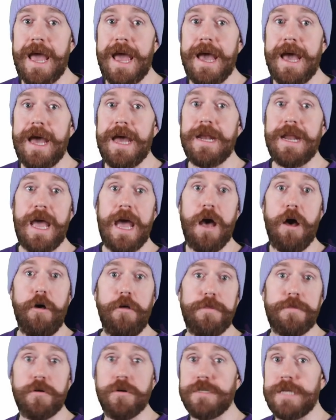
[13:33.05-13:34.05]
add
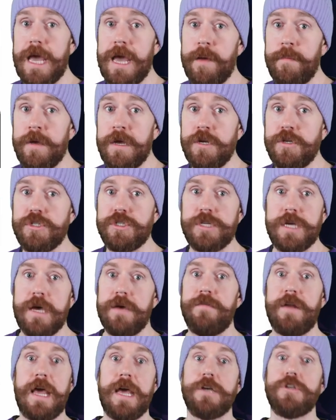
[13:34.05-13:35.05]
health or damage,
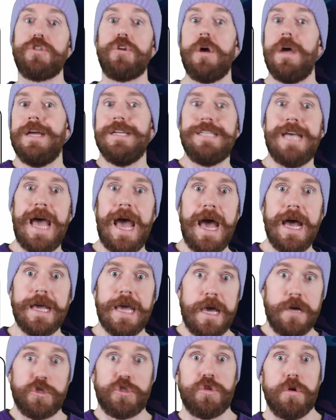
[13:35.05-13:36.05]
give an extra attack,
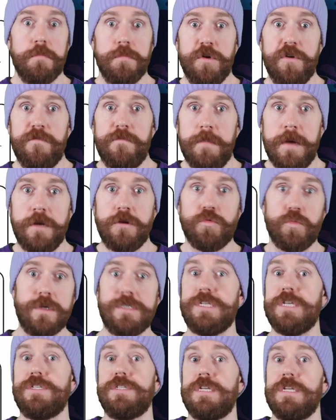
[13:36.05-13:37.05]
extra movement,
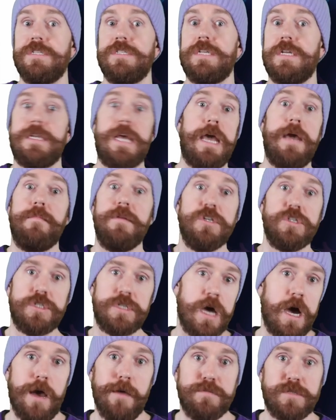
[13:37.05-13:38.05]
resistant to damage
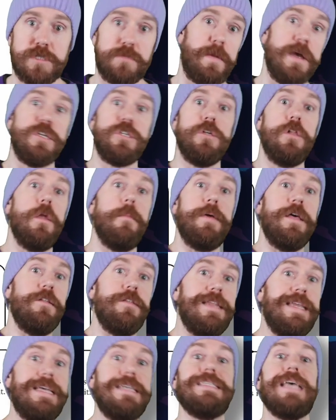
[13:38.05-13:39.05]
types, special
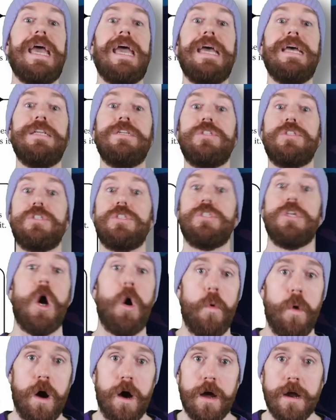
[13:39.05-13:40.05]
abilities, and
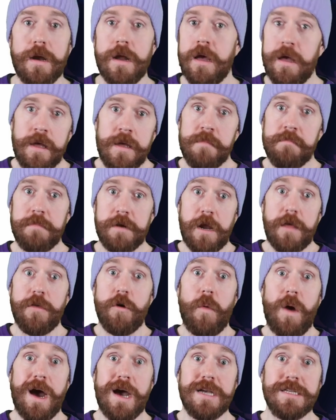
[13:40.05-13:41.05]
so on. But
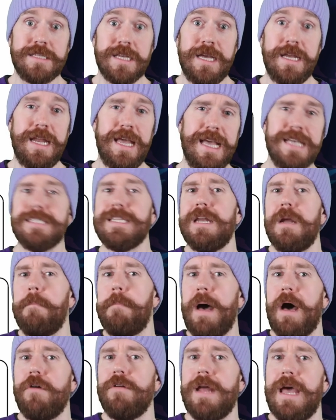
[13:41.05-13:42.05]
otherwise, it isn't
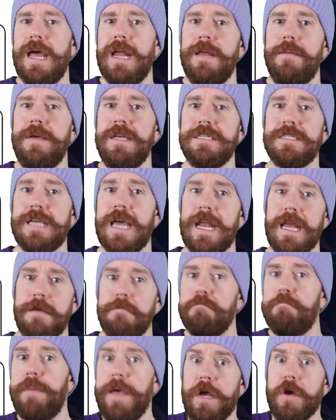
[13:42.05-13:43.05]
about enemies getting
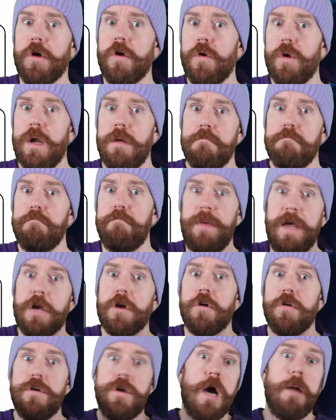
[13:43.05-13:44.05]
bigger and
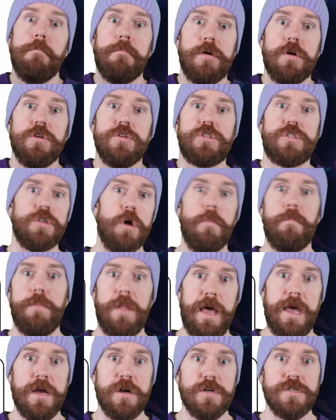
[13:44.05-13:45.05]
bigger numbers, so
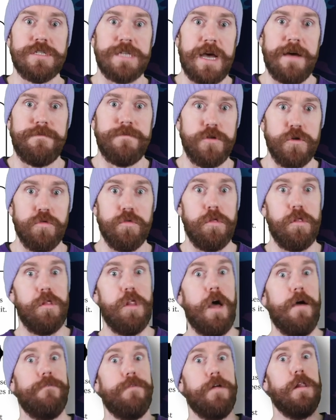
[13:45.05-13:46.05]
players have to
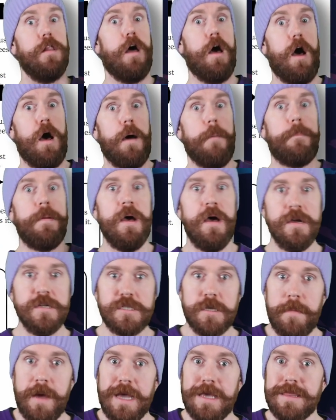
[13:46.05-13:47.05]
level up
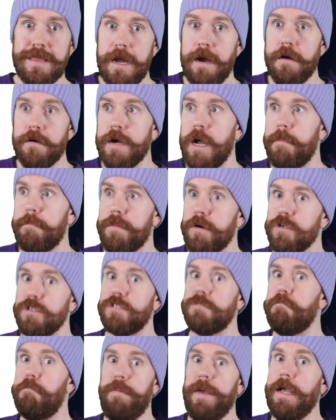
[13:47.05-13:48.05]
to make their
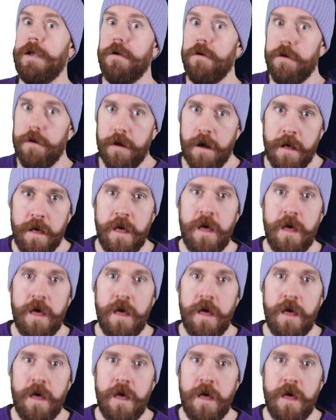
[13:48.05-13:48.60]
numbers bigger.